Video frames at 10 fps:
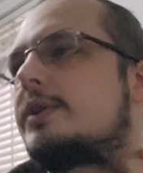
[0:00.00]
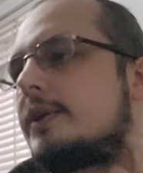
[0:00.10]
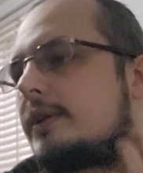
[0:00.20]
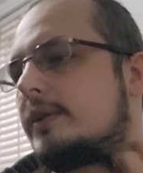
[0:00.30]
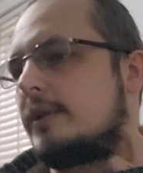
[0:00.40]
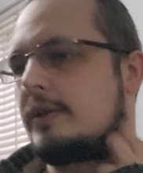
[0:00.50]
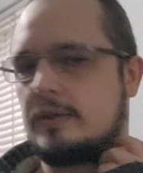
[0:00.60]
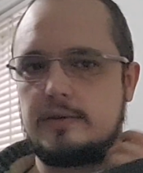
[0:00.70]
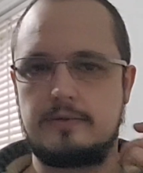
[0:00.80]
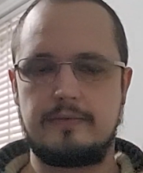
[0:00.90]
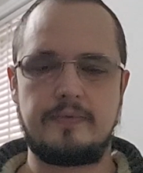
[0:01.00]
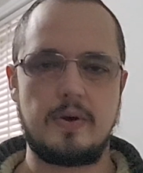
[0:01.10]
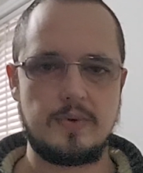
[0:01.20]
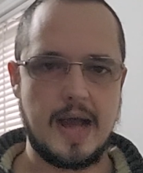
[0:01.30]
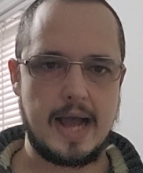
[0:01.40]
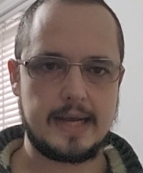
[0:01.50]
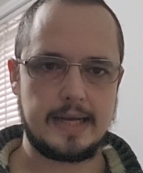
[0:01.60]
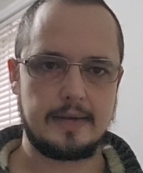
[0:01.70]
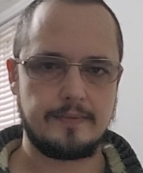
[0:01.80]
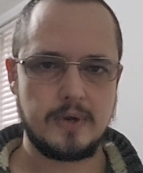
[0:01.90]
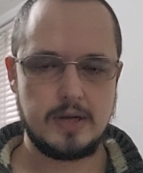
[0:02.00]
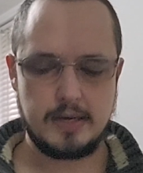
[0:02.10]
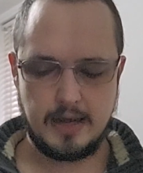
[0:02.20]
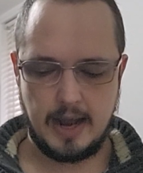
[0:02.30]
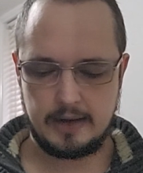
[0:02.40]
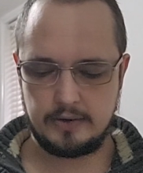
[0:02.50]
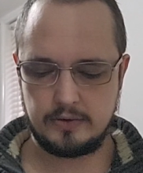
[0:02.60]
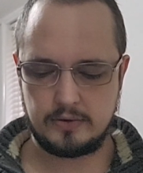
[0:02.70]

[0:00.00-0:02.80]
to the phone hacking and